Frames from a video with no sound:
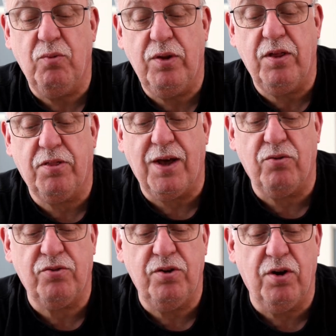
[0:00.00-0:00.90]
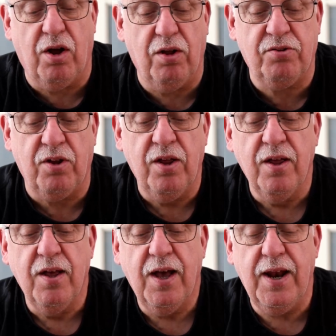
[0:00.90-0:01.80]
with your $1,000
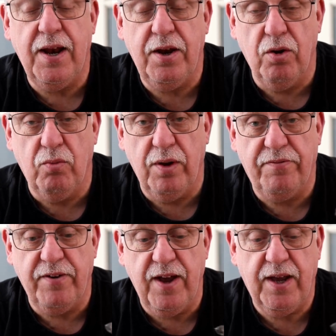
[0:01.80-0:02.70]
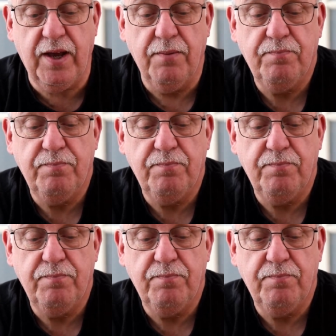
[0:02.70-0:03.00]
and ending up with a fake.